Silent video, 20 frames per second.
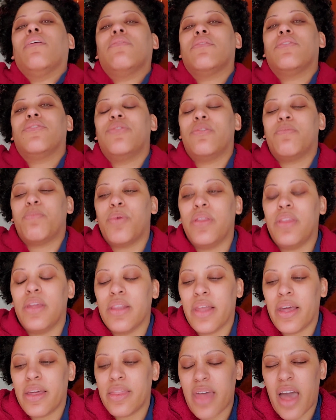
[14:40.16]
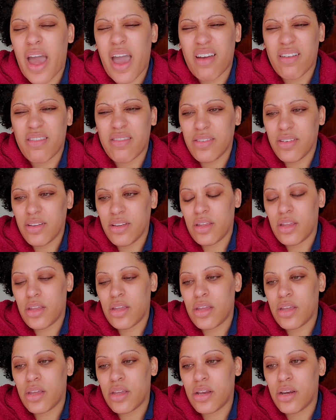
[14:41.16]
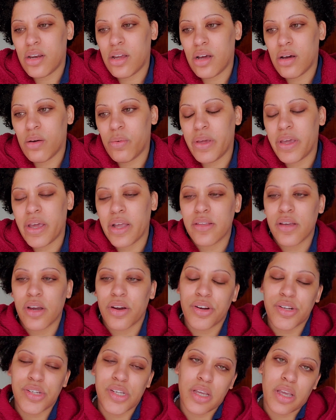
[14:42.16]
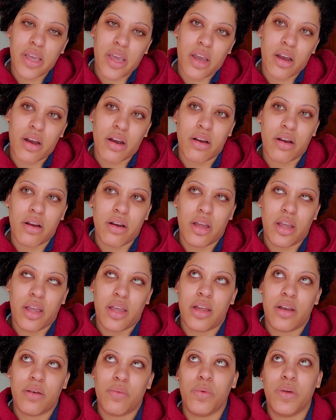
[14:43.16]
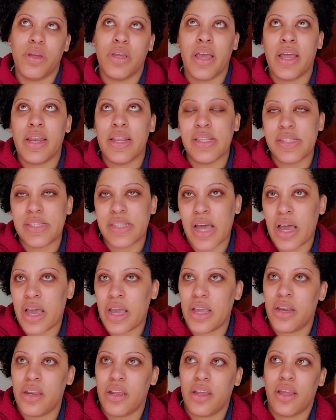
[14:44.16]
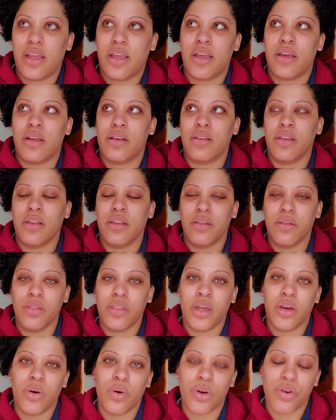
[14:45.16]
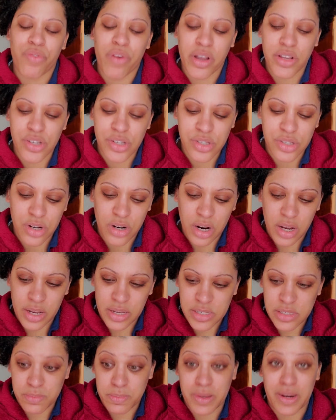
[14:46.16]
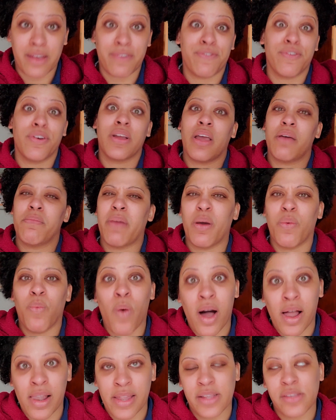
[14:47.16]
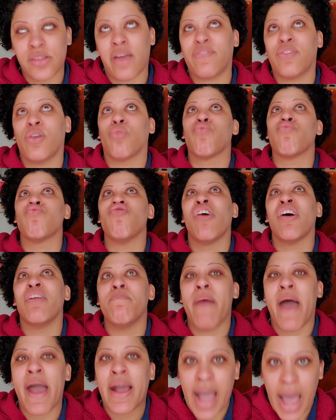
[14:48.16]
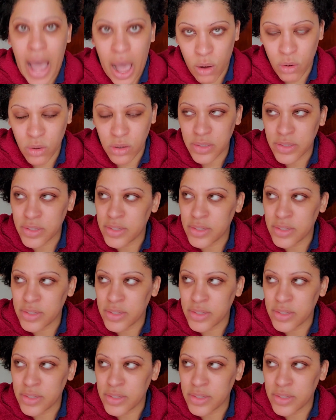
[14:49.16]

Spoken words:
She was breathing like that. And we get to urgent care and we get inside and they go to register us, but I forget my wallet. So I have to run back out,